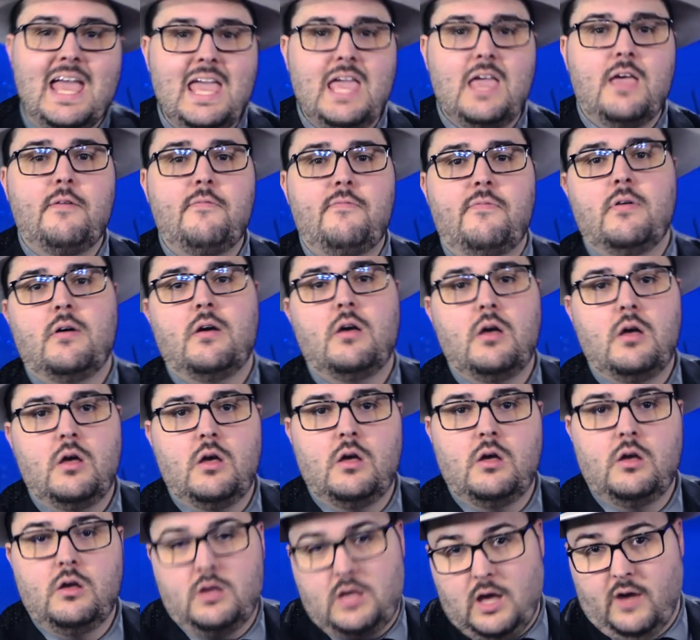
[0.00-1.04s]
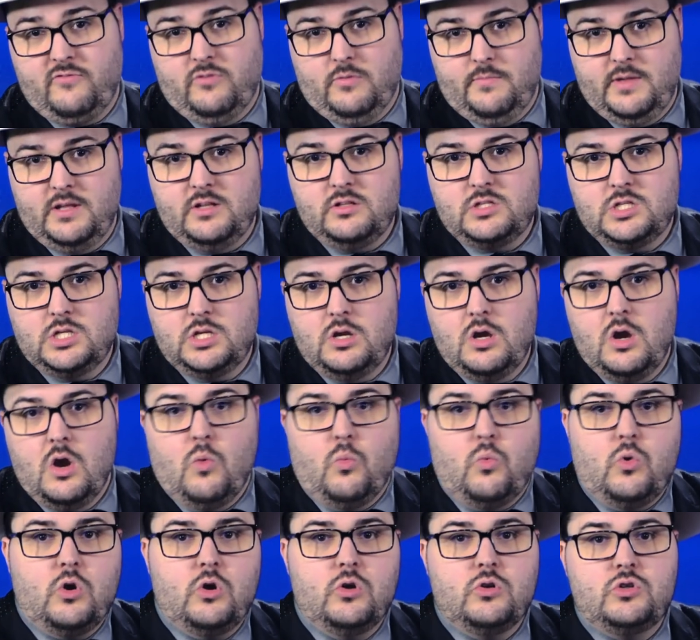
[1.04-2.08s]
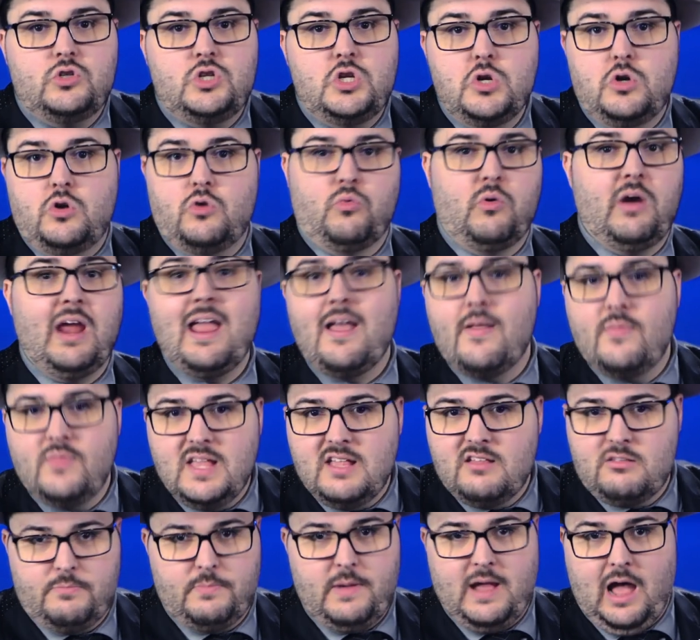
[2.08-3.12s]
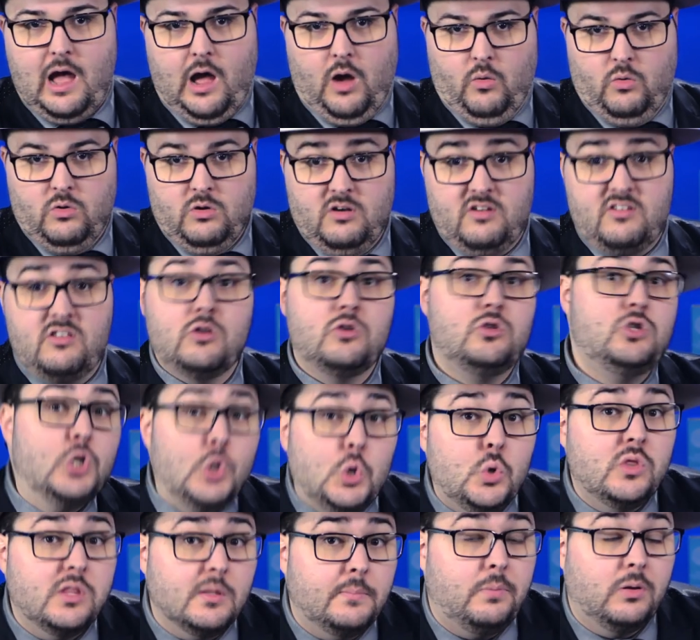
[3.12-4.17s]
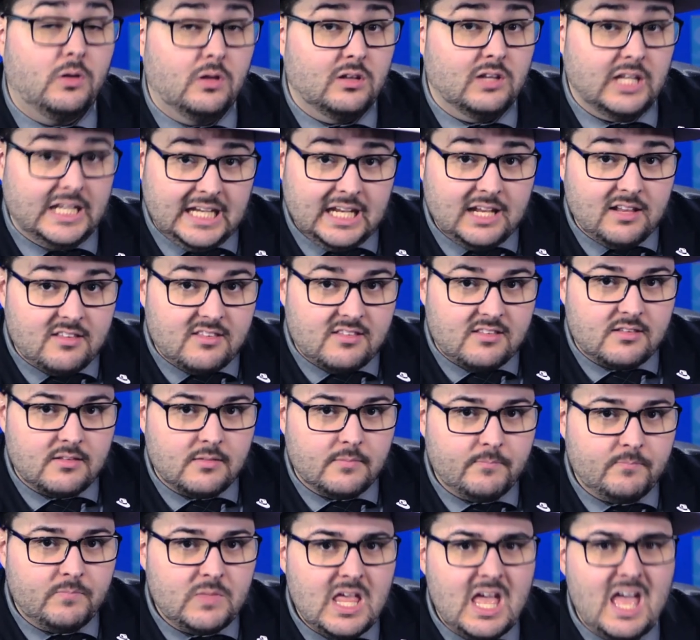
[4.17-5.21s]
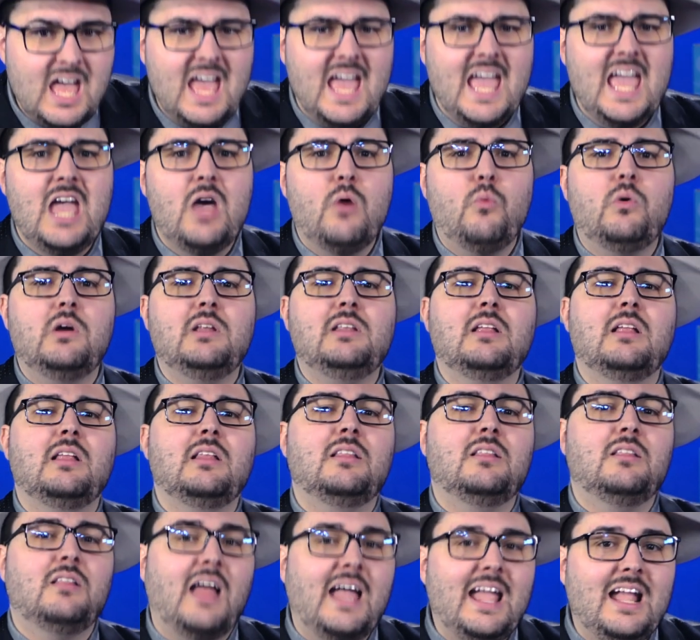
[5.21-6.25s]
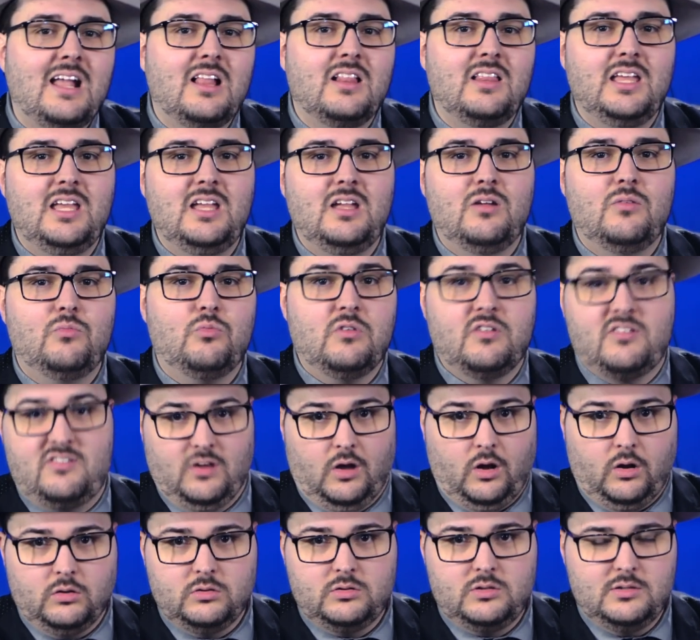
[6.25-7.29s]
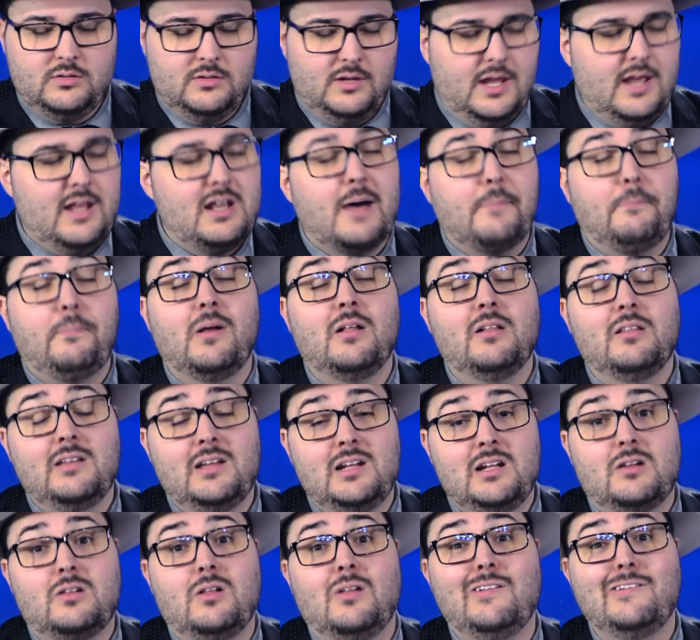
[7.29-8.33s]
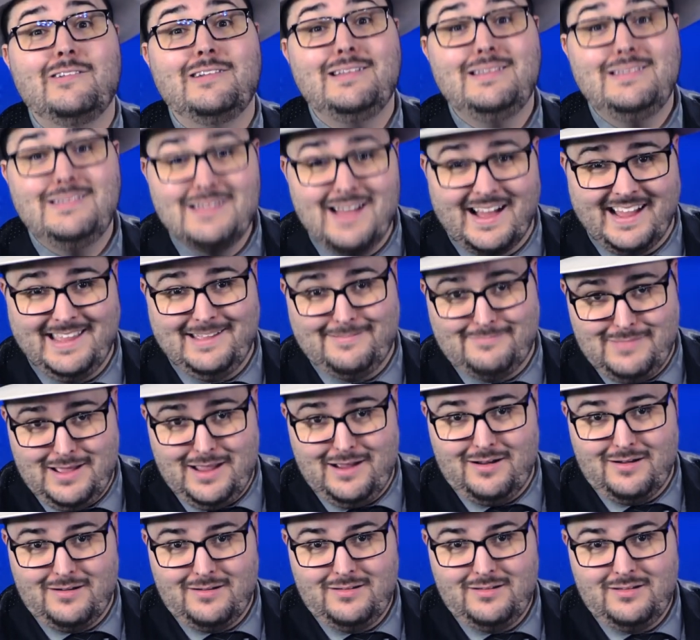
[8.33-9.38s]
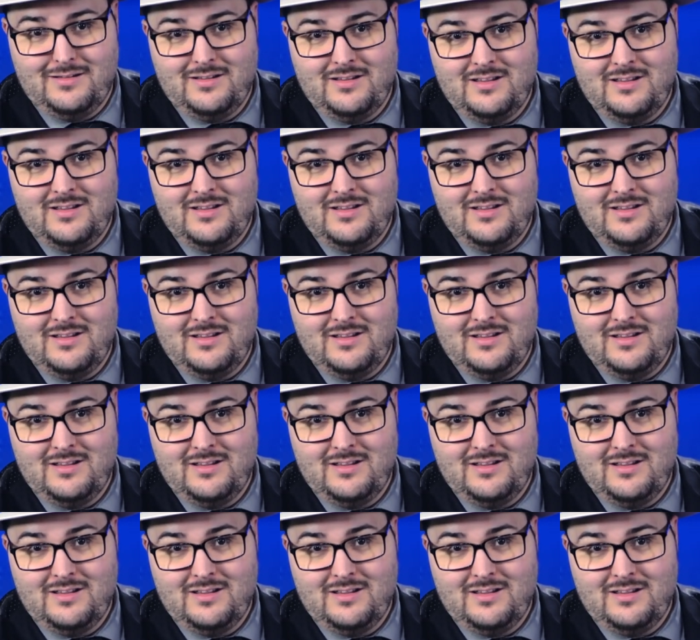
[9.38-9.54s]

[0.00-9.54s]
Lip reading: If government were to grant these powers to the police, it would likely result in a political nightmare.